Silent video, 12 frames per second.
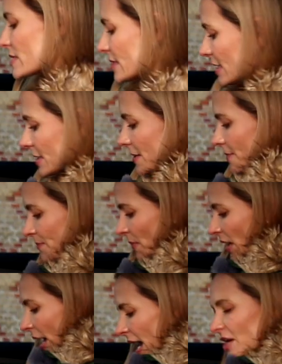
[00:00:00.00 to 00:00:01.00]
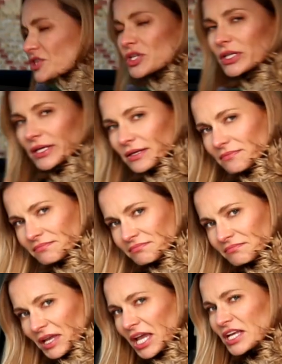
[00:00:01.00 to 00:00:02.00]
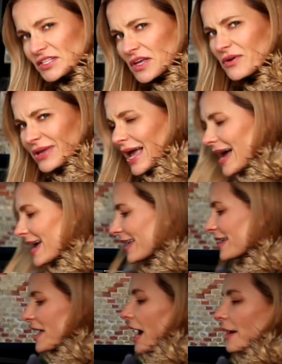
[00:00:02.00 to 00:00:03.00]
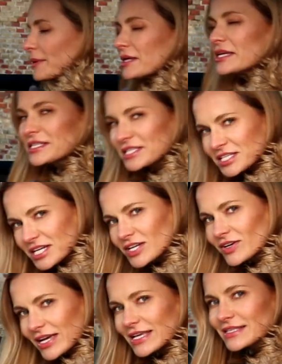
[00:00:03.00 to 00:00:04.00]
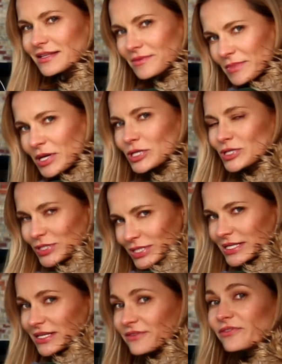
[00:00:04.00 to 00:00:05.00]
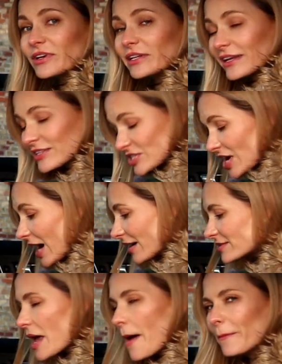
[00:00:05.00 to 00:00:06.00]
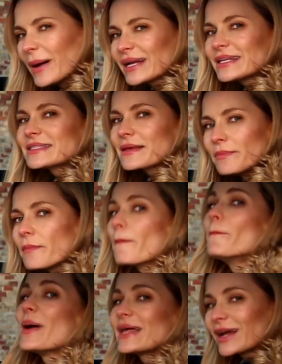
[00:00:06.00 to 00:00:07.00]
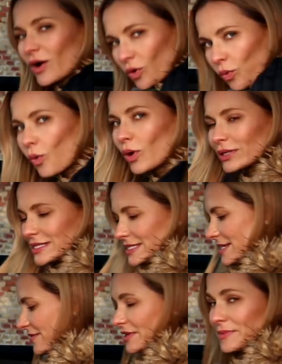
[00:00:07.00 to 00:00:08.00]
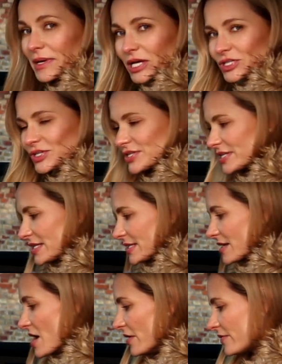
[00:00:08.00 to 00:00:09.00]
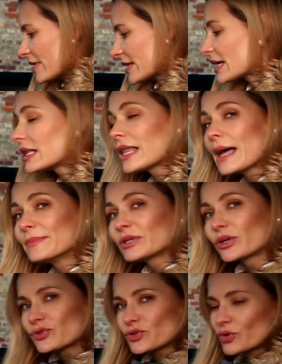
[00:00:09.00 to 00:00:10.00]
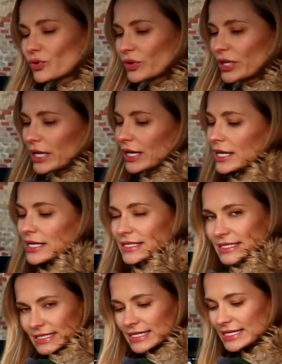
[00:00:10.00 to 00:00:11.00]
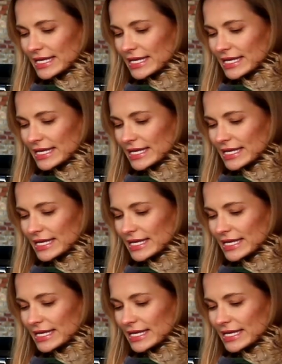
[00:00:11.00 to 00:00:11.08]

seat? Actually, it's okay. I mean, it still is an emergency seat for an adult, but it's a better quality of an emergency seat. We've got the climate control here, seat